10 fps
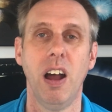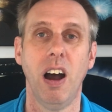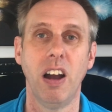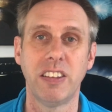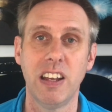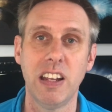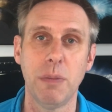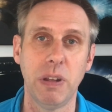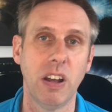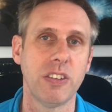Ideally, it'd
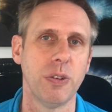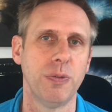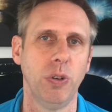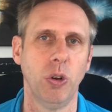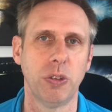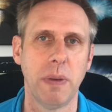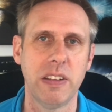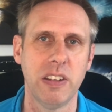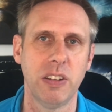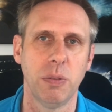be nice if it was fully
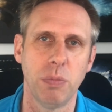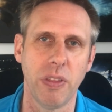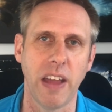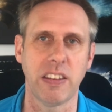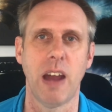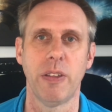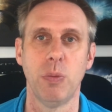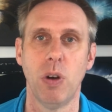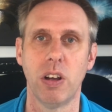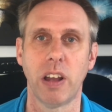automated, but that's how they
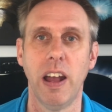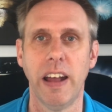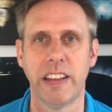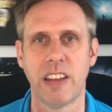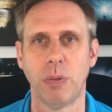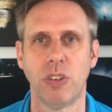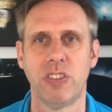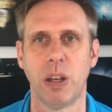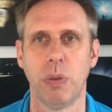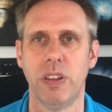work, and that's how we just
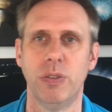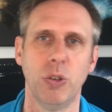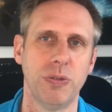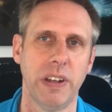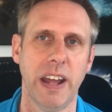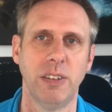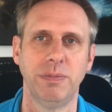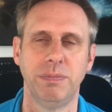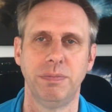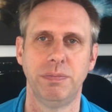stick within the rules for now.
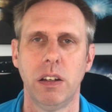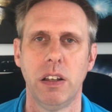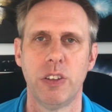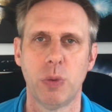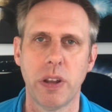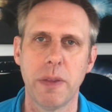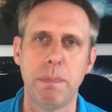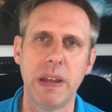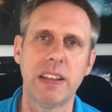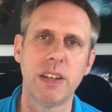So one of the
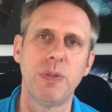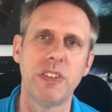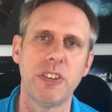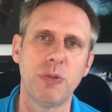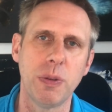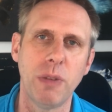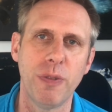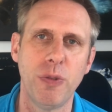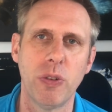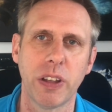big differences between my
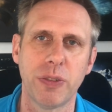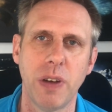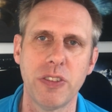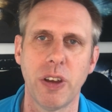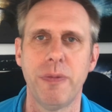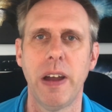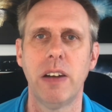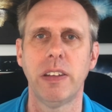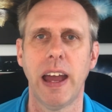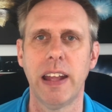Forex funds that I
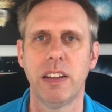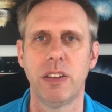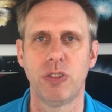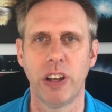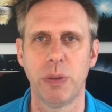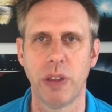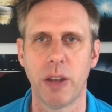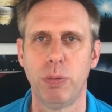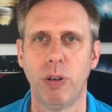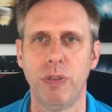found and trading with other
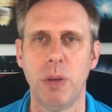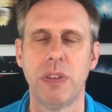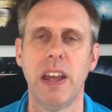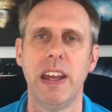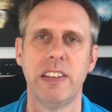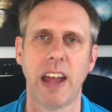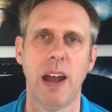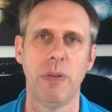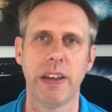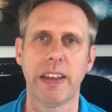prop firms is how
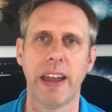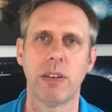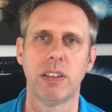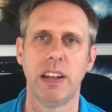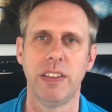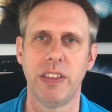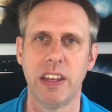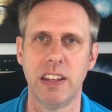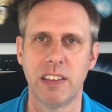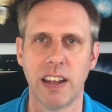they calculate
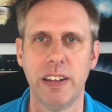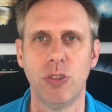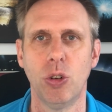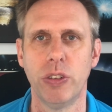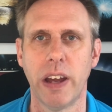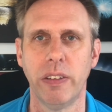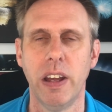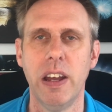the daily drawdown.